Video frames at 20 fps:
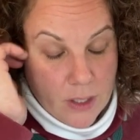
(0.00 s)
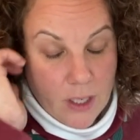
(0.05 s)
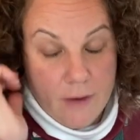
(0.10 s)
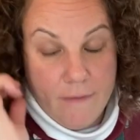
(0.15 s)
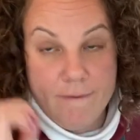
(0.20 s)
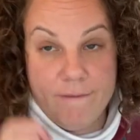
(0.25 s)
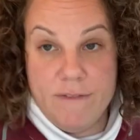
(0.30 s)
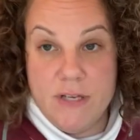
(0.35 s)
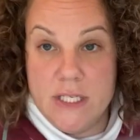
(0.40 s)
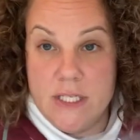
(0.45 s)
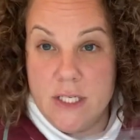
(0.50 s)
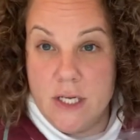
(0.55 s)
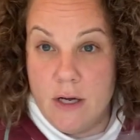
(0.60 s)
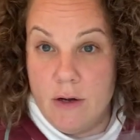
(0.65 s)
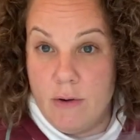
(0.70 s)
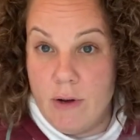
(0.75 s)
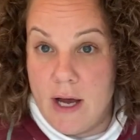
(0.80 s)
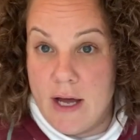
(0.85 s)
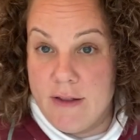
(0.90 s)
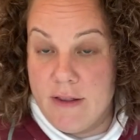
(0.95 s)

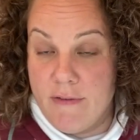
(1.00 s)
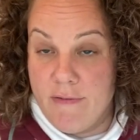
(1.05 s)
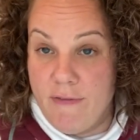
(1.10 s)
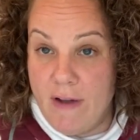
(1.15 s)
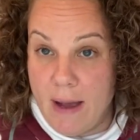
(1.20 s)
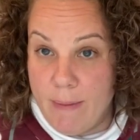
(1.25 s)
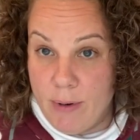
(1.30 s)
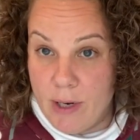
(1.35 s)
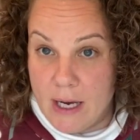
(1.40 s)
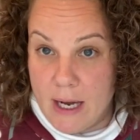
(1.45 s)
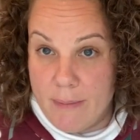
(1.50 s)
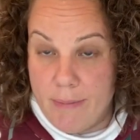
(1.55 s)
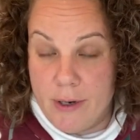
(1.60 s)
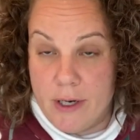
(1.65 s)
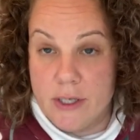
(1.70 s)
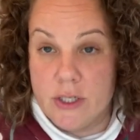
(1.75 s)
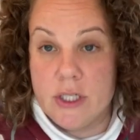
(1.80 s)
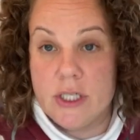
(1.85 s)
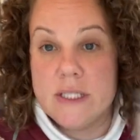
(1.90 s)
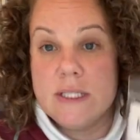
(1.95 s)
video on the fabric
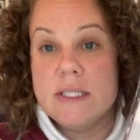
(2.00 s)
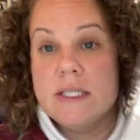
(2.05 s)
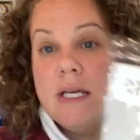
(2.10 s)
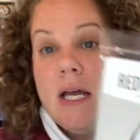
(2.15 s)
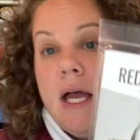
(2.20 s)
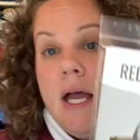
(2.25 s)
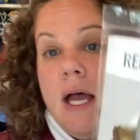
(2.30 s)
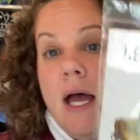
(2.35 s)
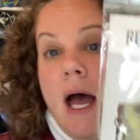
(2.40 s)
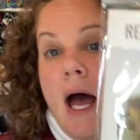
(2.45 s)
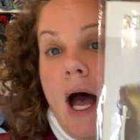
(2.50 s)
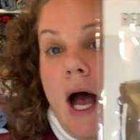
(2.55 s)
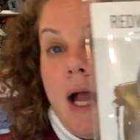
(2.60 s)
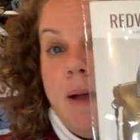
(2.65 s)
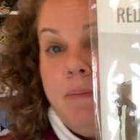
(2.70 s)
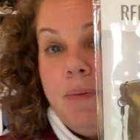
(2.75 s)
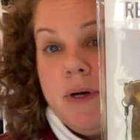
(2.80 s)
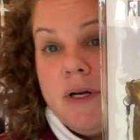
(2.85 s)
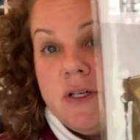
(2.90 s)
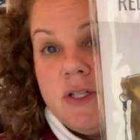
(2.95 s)
I
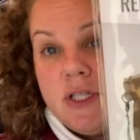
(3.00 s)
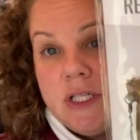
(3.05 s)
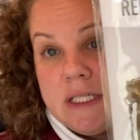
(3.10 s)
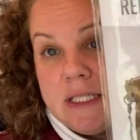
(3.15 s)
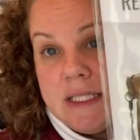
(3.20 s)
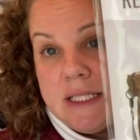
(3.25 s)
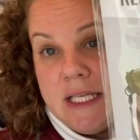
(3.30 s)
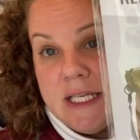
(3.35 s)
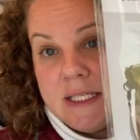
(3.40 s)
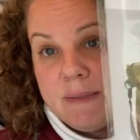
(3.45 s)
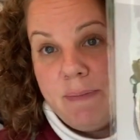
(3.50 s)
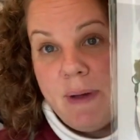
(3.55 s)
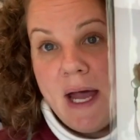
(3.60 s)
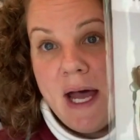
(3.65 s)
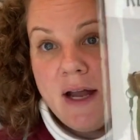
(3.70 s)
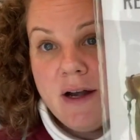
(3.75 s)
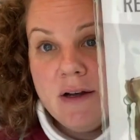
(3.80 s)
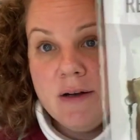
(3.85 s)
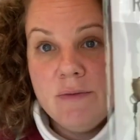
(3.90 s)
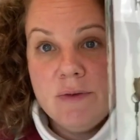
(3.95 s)
purchased this
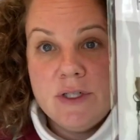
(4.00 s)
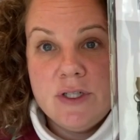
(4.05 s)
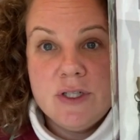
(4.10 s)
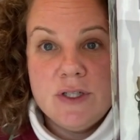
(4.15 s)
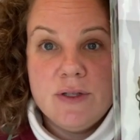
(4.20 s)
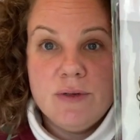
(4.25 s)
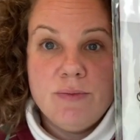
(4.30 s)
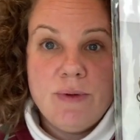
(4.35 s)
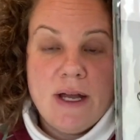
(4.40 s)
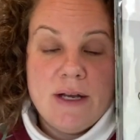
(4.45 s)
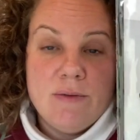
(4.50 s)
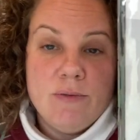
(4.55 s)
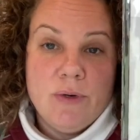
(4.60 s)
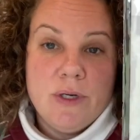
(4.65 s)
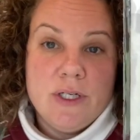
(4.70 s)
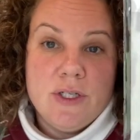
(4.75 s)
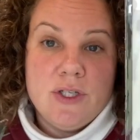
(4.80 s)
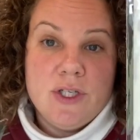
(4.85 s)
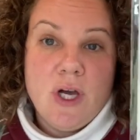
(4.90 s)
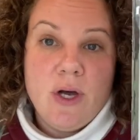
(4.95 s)
pattern, which is the
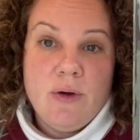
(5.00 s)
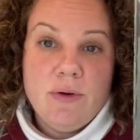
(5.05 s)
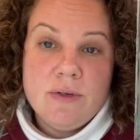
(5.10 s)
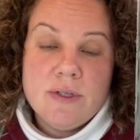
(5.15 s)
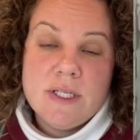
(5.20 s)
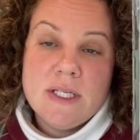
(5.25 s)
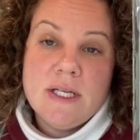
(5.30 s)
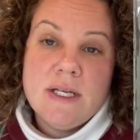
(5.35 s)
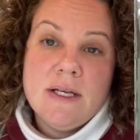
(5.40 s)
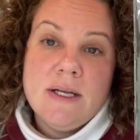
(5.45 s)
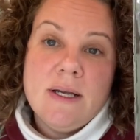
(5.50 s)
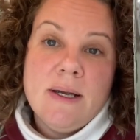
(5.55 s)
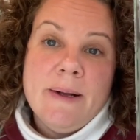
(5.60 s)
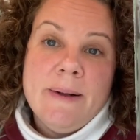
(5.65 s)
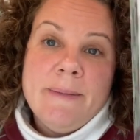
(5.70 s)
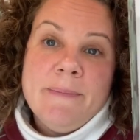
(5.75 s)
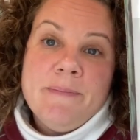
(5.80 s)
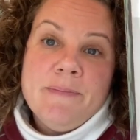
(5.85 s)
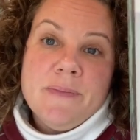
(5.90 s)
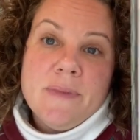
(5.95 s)
redwood tote,
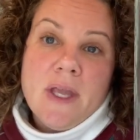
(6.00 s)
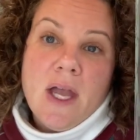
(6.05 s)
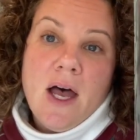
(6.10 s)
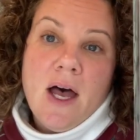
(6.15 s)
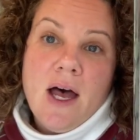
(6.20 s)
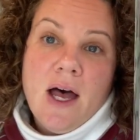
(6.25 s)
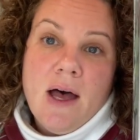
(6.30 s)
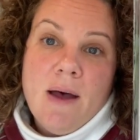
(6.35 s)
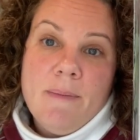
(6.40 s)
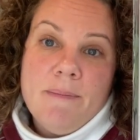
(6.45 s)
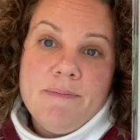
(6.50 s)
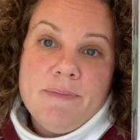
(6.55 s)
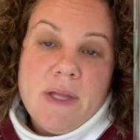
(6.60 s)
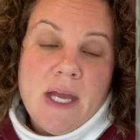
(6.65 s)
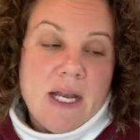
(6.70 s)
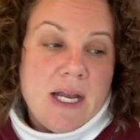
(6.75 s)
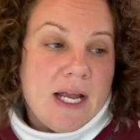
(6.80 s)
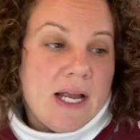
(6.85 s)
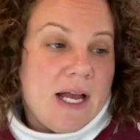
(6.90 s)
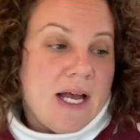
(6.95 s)
and
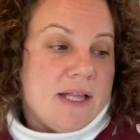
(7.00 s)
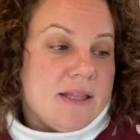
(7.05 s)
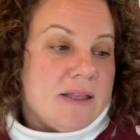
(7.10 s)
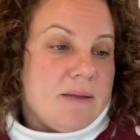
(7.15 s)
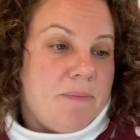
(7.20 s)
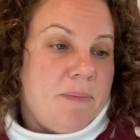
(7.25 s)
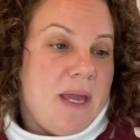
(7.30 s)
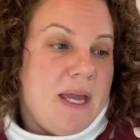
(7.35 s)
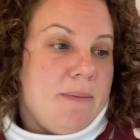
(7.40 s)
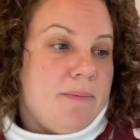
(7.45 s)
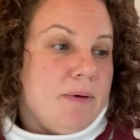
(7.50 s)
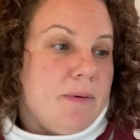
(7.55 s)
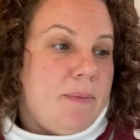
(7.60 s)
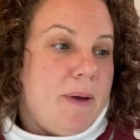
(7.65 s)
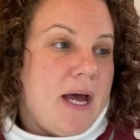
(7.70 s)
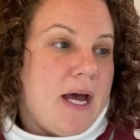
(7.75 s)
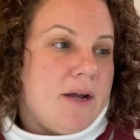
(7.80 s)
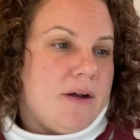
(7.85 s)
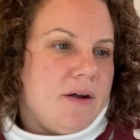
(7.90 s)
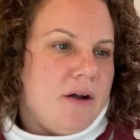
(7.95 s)
I got the paper
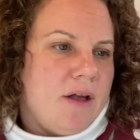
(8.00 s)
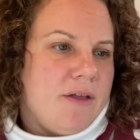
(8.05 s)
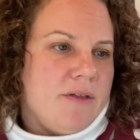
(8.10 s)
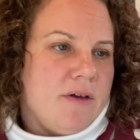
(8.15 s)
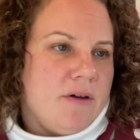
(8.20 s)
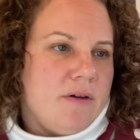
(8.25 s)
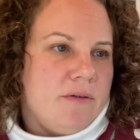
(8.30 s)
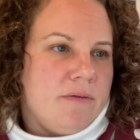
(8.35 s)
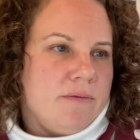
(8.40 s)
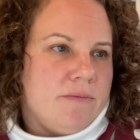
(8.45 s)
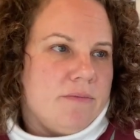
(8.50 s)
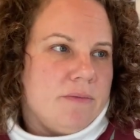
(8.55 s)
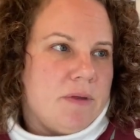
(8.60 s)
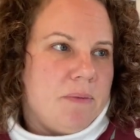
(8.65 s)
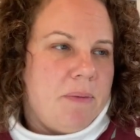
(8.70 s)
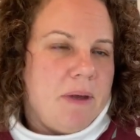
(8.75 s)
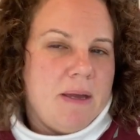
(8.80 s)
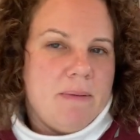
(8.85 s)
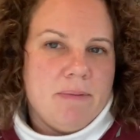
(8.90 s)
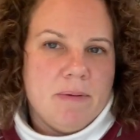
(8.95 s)
pattern, although the
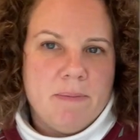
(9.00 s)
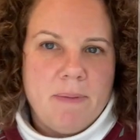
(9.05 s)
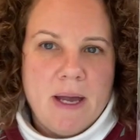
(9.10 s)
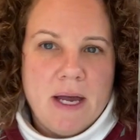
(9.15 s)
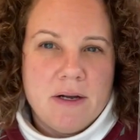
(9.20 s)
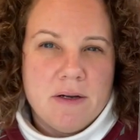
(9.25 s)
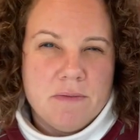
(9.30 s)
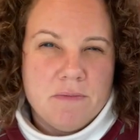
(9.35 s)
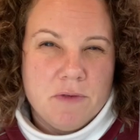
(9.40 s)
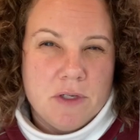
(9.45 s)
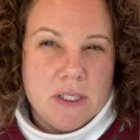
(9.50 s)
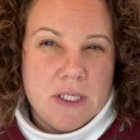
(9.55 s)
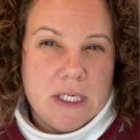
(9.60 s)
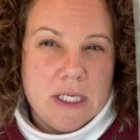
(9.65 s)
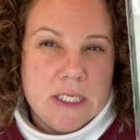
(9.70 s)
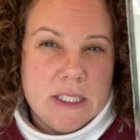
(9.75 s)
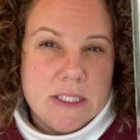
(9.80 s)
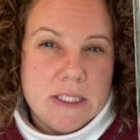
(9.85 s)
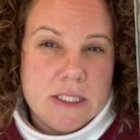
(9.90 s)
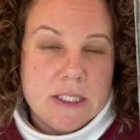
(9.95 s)
paper pattern really
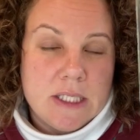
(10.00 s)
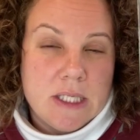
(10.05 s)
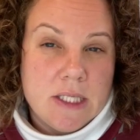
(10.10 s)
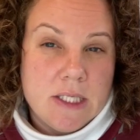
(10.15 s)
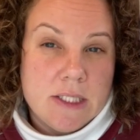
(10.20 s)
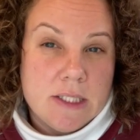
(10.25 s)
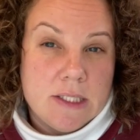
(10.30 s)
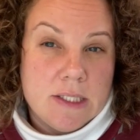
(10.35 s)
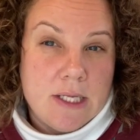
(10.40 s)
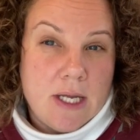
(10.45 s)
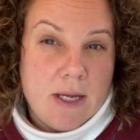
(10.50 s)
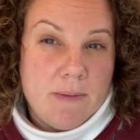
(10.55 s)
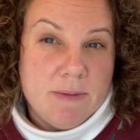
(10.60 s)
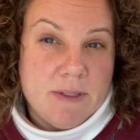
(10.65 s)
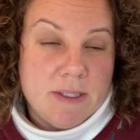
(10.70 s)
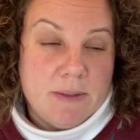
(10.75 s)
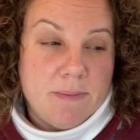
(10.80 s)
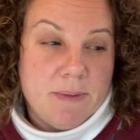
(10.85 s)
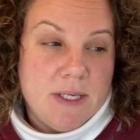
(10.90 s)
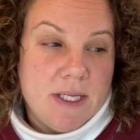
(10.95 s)
is the same
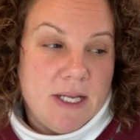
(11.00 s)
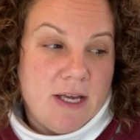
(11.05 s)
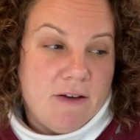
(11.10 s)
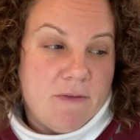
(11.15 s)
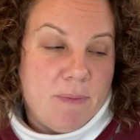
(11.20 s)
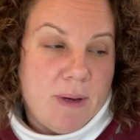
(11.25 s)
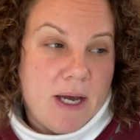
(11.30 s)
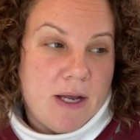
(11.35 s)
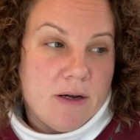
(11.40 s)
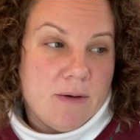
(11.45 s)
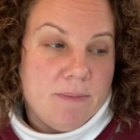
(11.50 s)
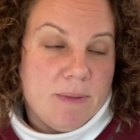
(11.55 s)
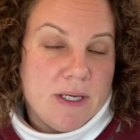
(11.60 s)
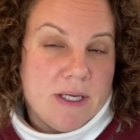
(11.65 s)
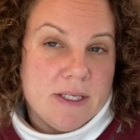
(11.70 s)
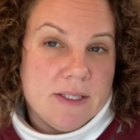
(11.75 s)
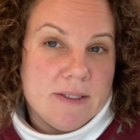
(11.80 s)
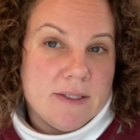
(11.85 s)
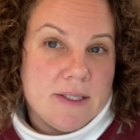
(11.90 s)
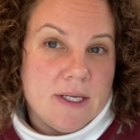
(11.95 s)
as a PDF pattern
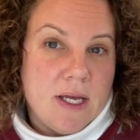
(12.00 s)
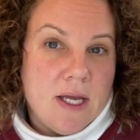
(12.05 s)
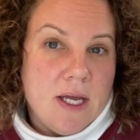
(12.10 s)
because